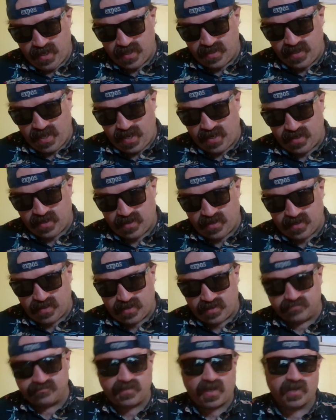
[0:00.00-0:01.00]
and then
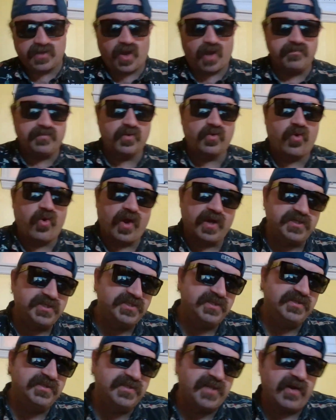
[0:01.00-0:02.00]
a couple
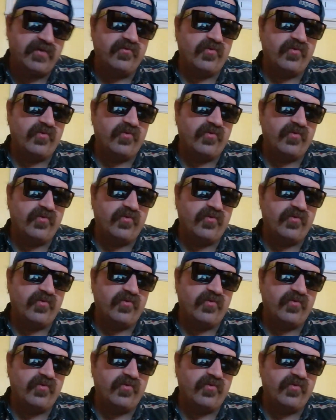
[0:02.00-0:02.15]
questions I